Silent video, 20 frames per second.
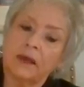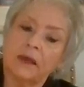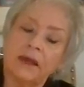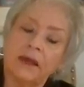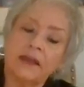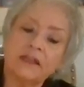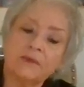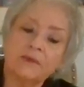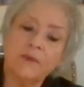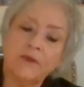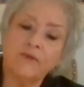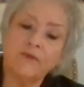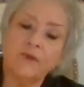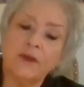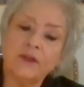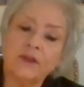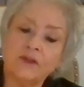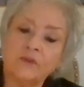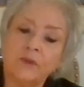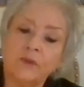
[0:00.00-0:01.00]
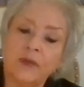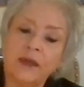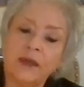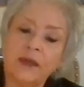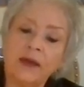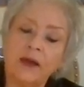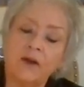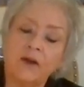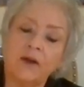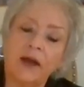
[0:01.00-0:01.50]
Yes, my friends,
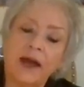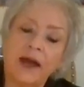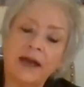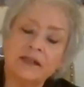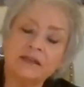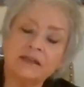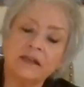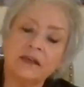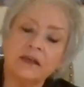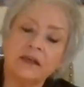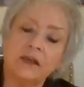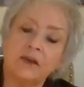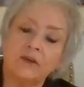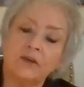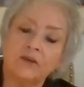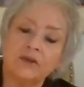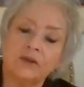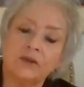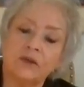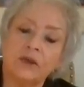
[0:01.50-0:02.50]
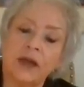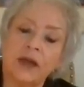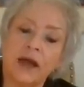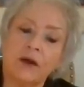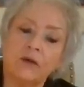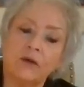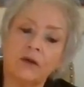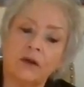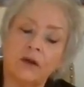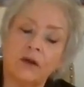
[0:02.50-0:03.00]
we are asking you to
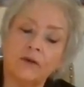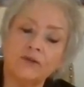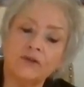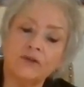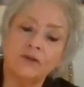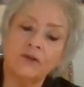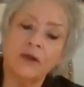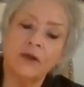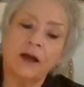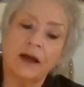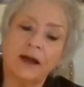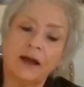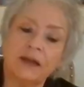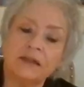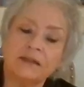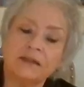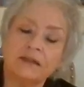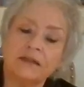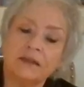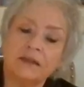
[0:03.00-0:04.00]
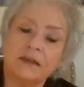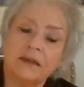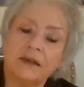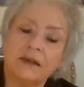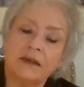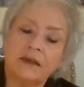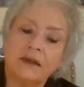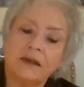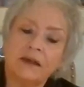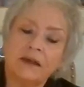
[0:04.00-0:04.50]
now close your eyes
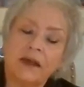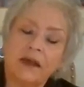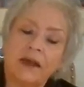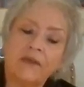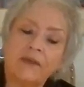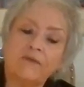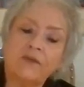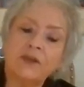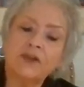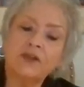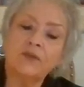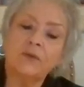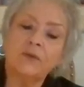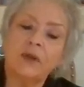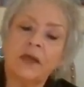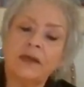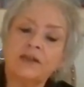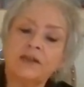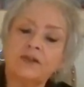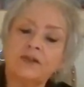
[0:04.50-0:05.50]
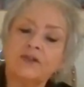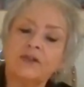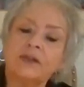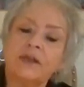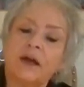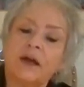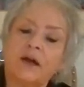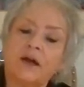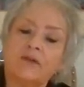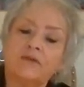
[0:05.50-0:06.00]
and visualize
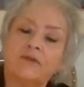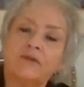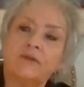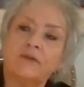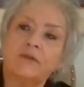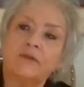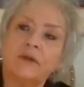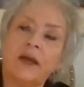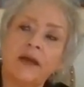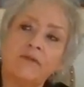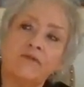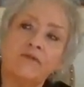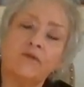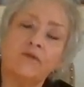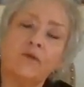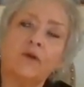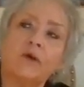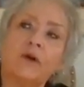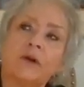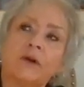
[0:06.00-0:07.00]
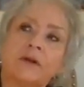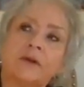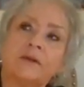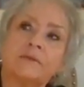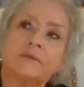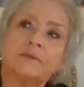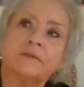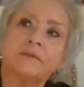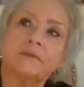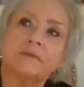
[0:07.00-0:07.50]
yourself at 4
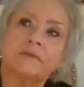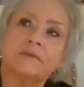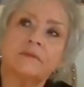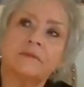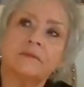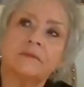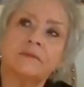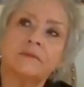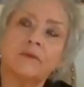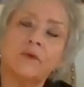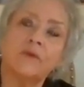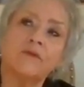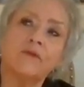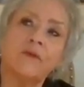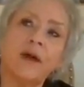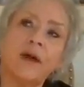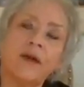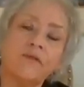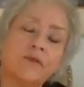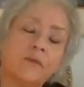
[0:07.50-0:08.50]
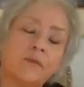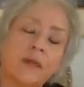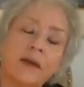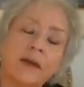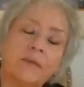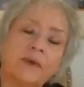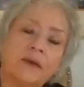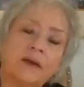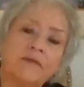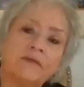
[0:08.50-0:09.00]
or 5 or
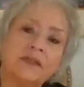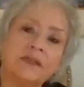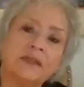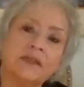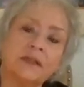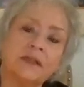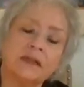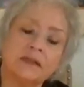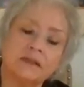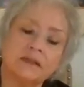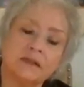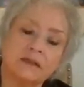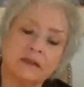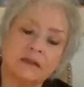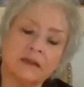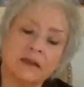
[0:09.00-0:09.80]
maybe even 6.